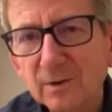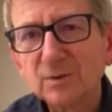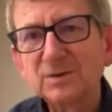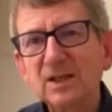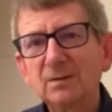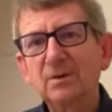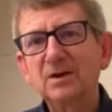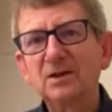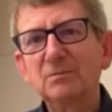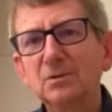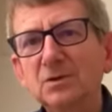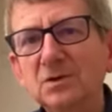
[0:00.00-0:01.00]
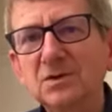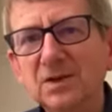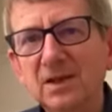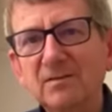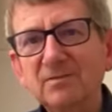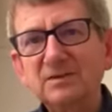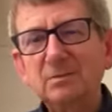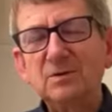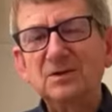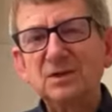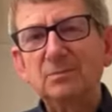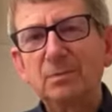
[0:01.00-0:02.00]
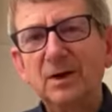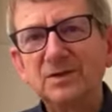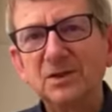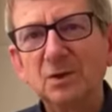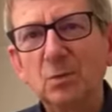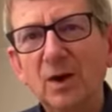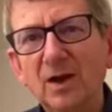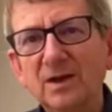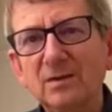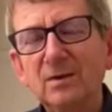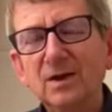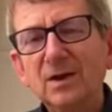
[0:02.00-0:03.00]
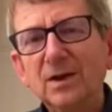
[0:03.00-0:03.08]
we celebrate communion together, every time we take the bread and the wine,